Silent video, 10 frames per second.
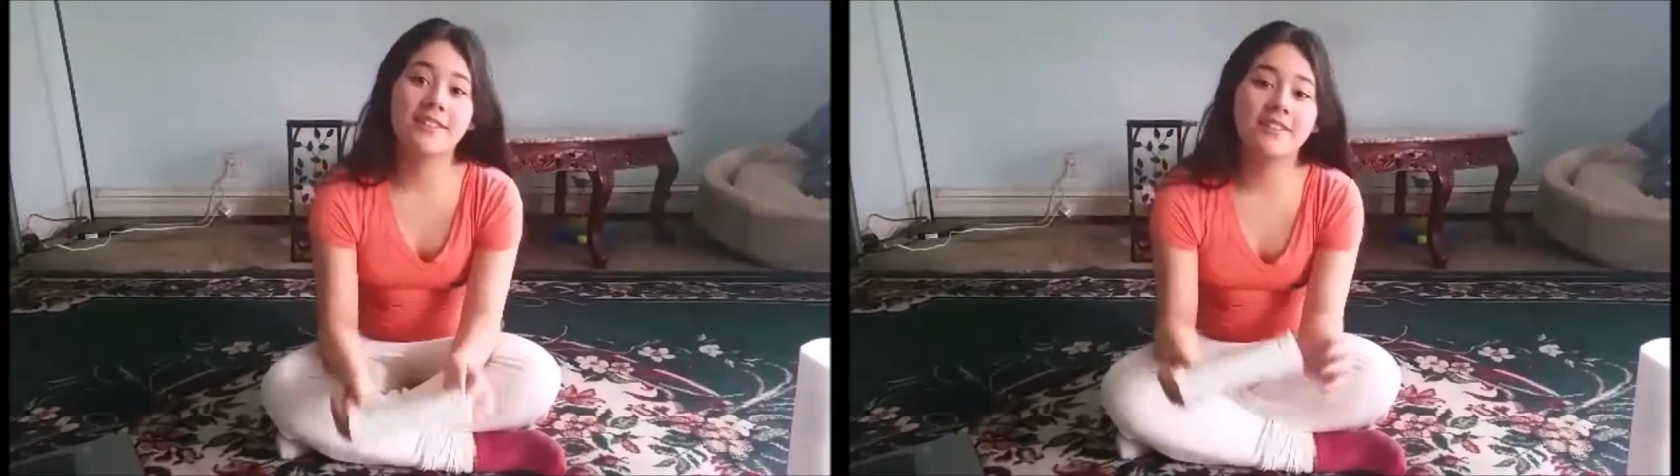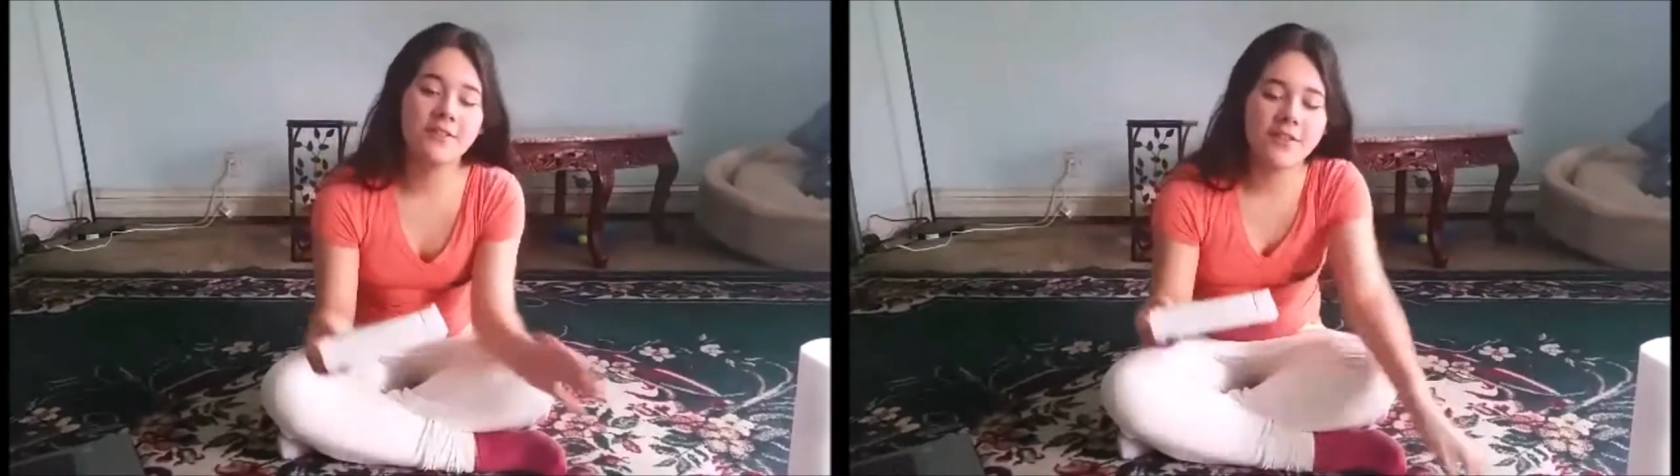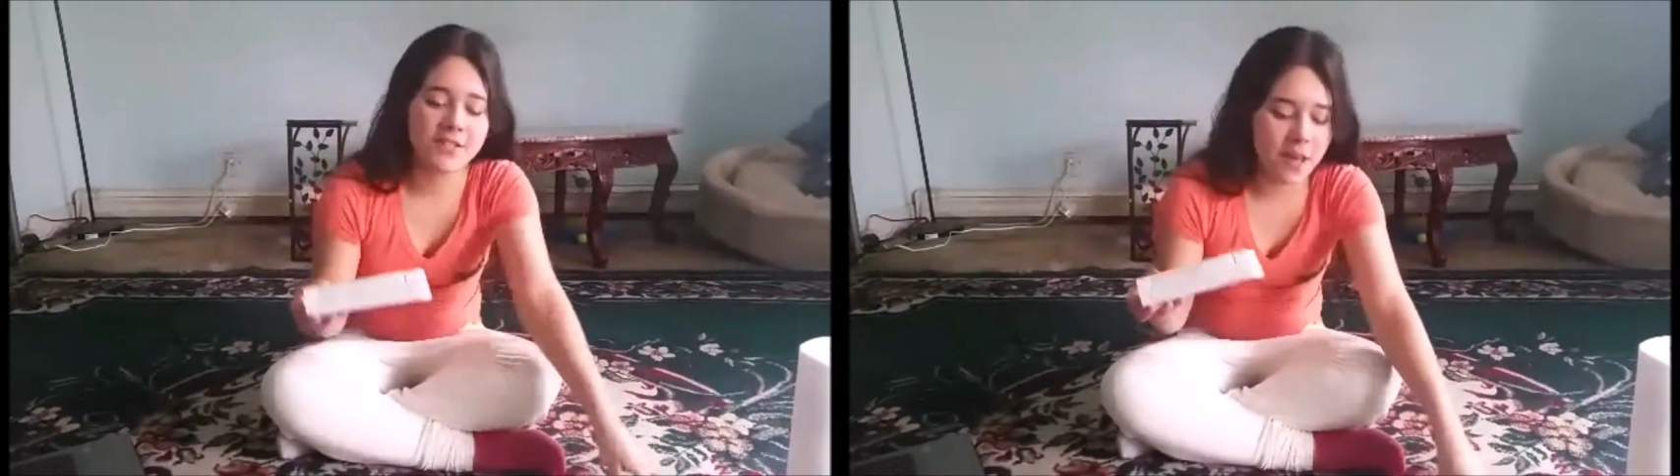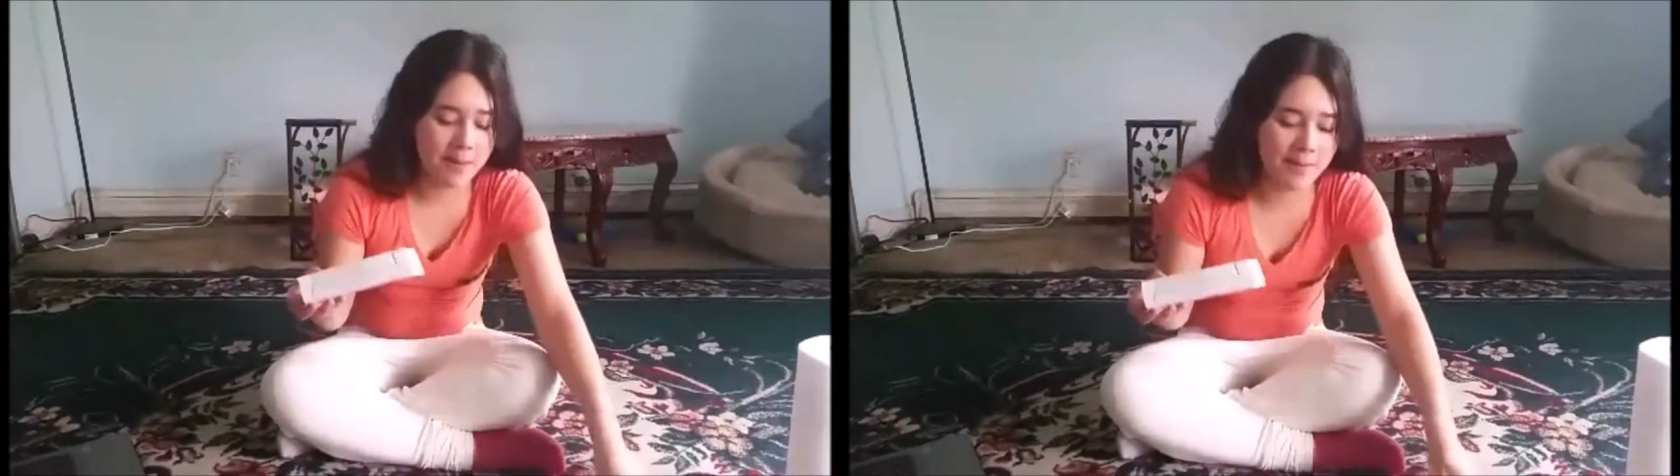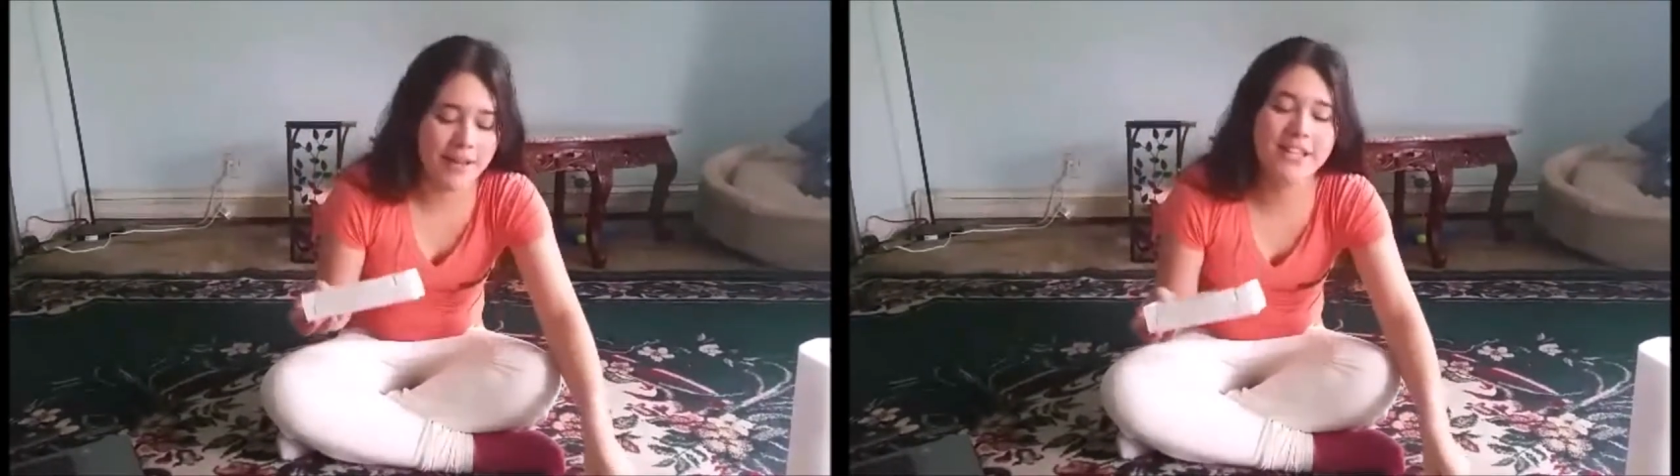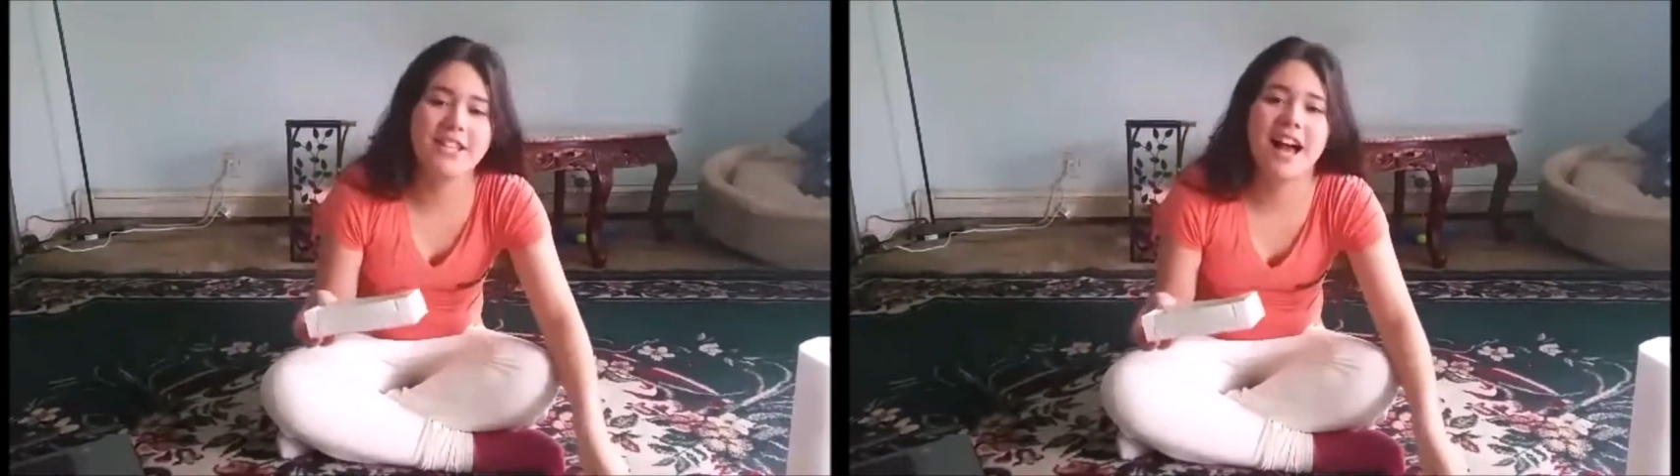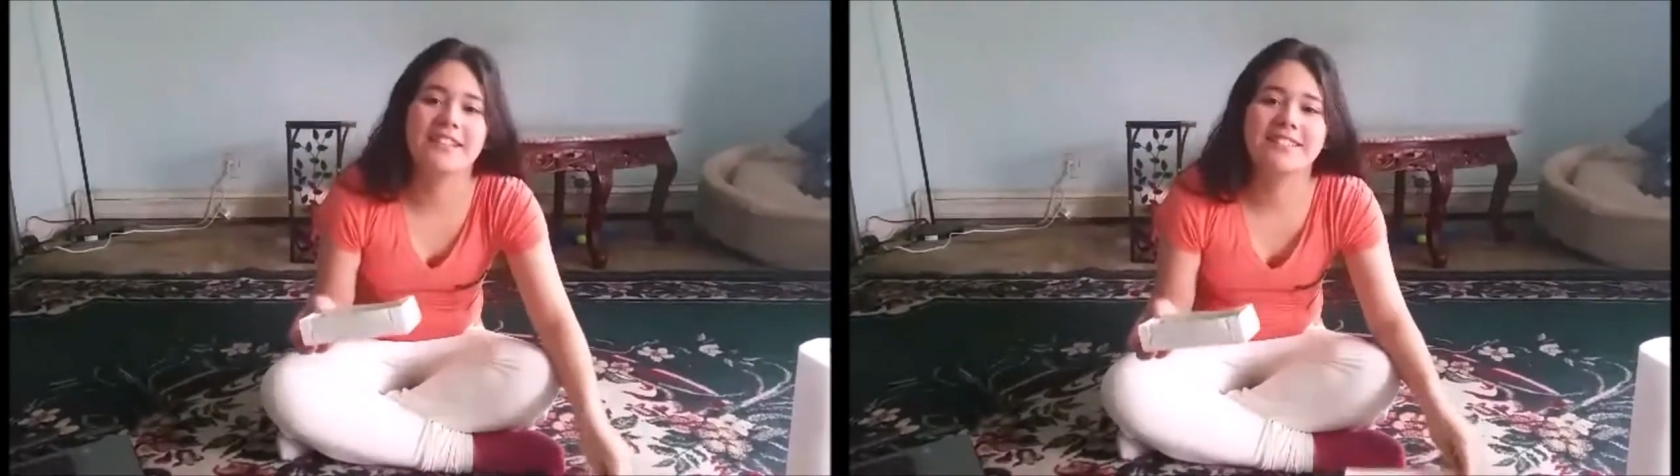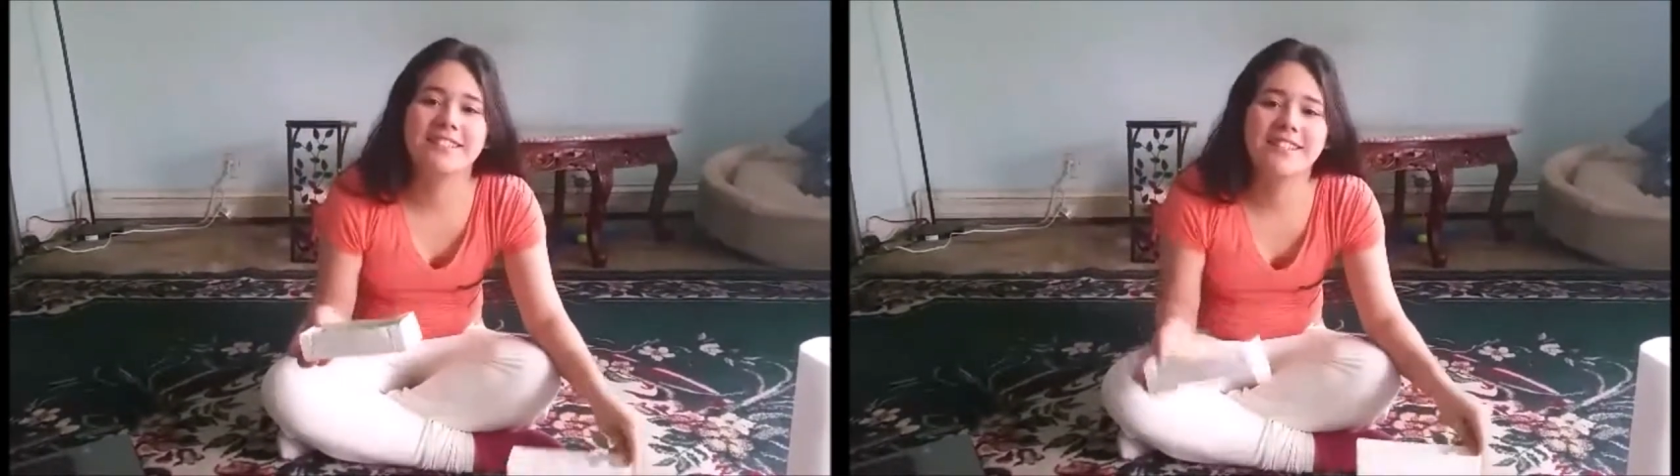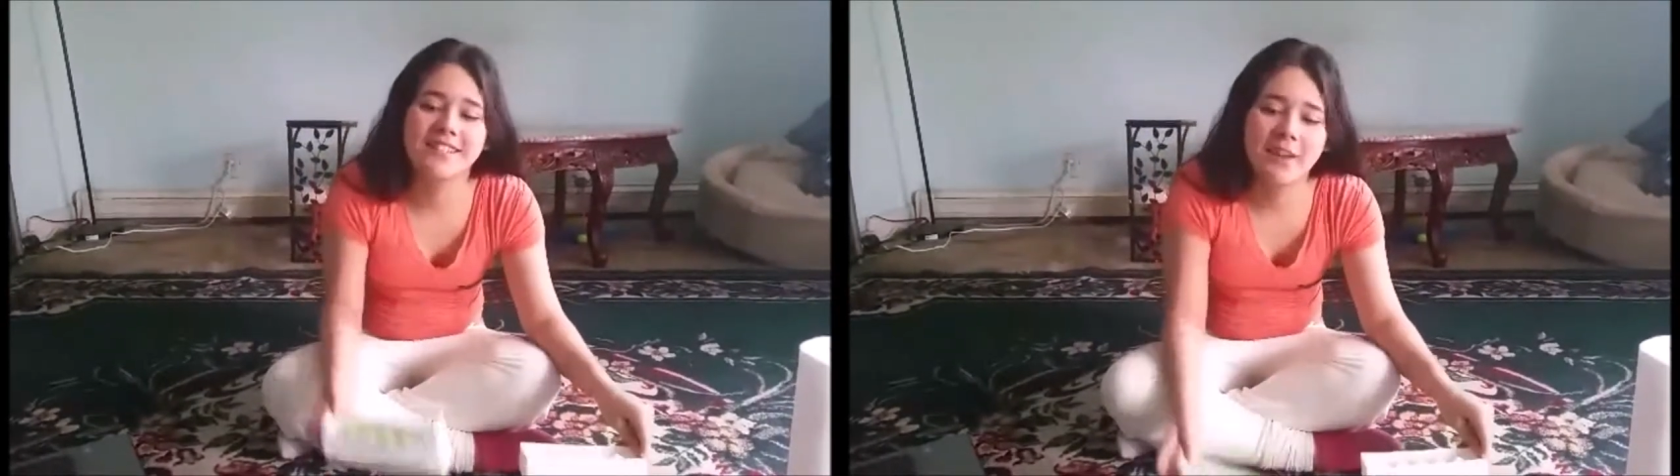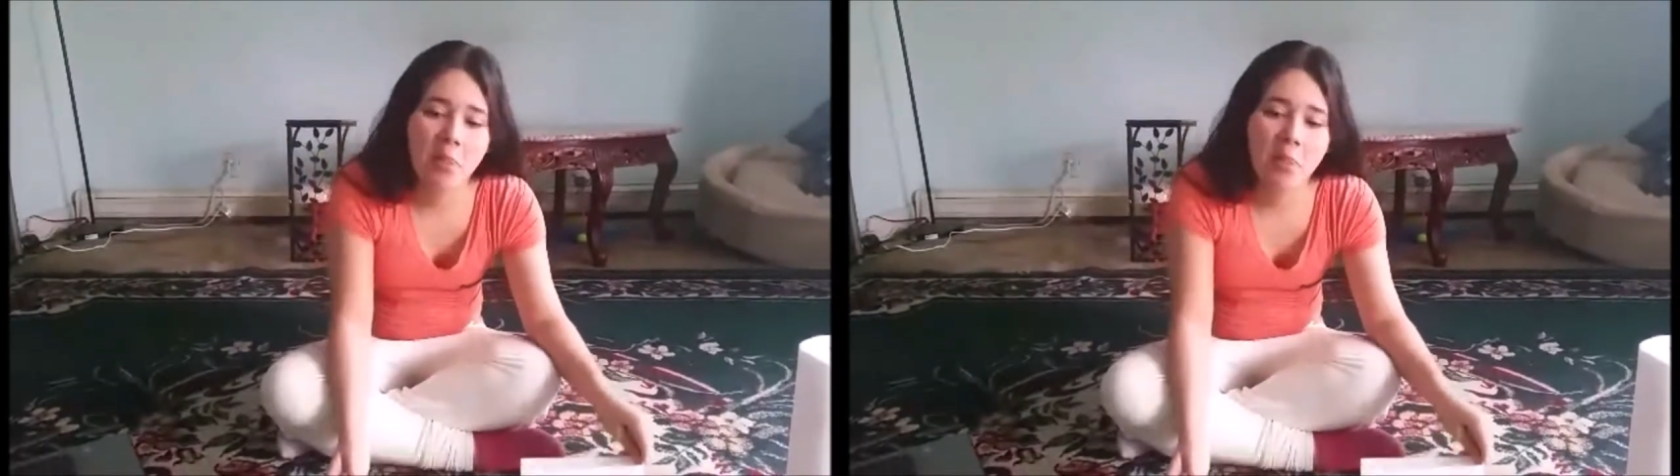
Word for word: going to do the Chubby Bunny Challenge,